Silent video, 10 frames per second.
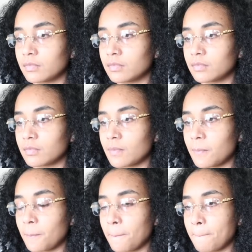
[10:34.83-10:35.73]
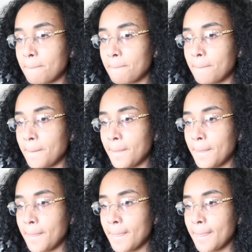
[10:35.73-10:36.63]

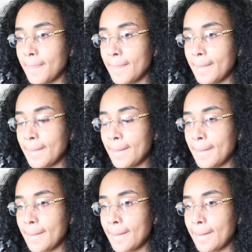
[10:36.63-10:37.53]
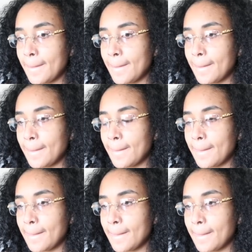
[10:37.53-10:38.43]

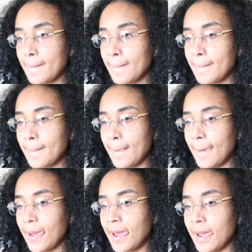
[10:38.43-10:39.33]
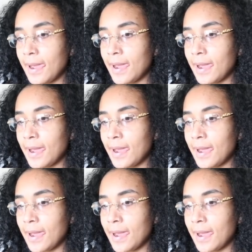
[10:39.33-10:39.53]
The person shown says nothing.